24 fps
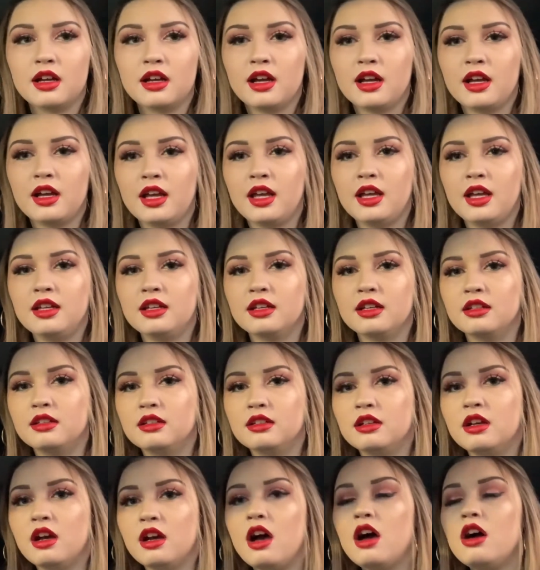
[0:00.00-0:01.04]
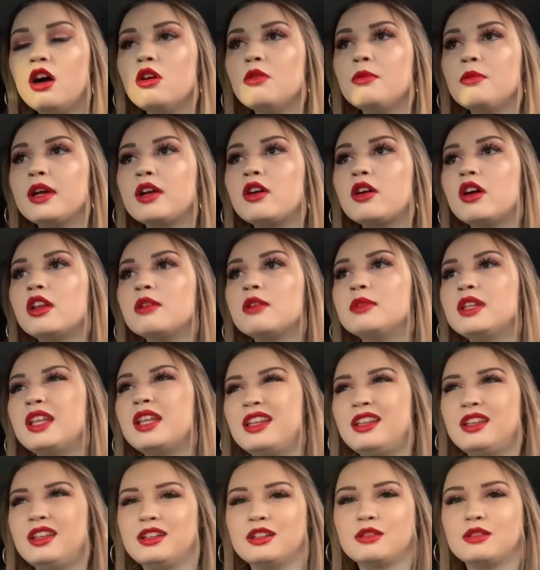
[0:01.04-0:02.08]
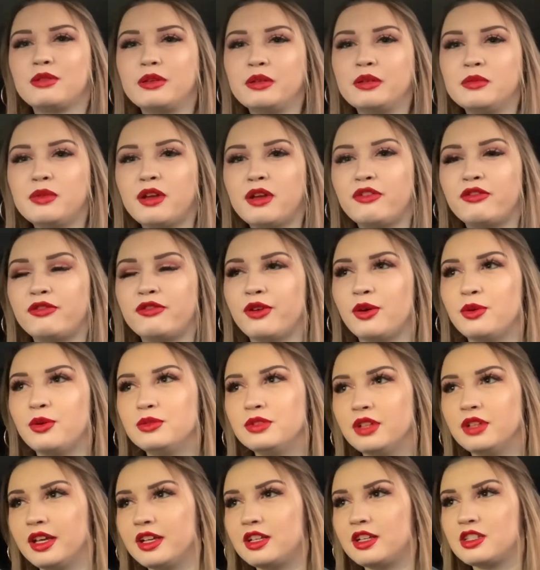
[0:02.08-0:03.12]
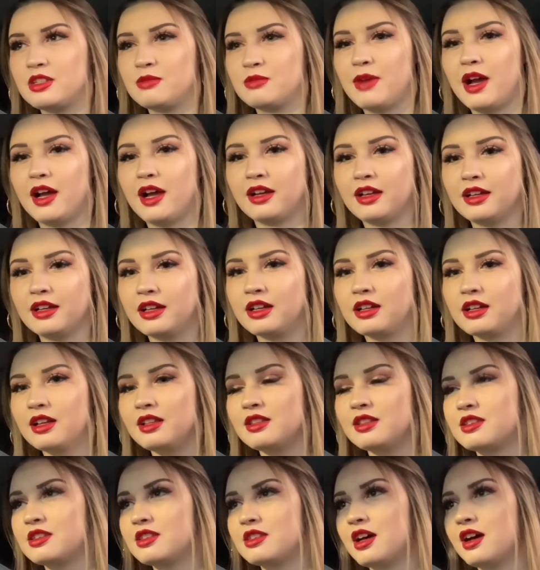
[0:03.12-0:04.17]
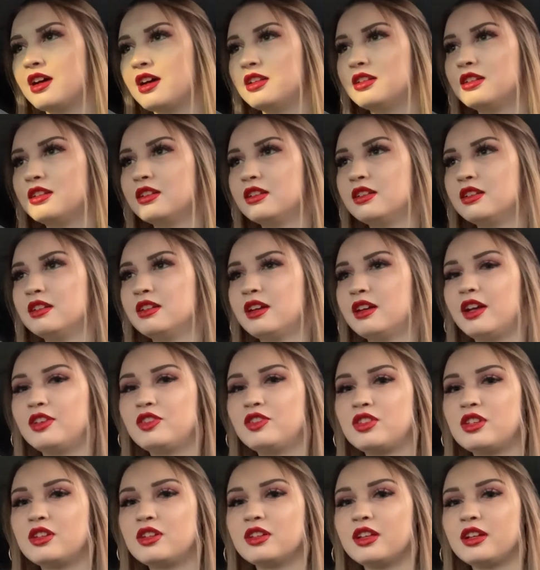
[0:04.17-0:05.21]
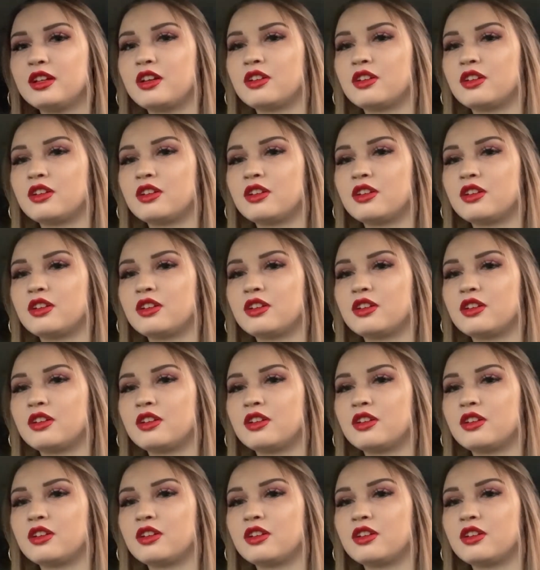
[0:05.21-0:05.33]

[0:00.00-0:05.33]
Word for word: I hate it. Oh my god, I'm an idiot. It's probably my phone like smacking against that. I just hear like a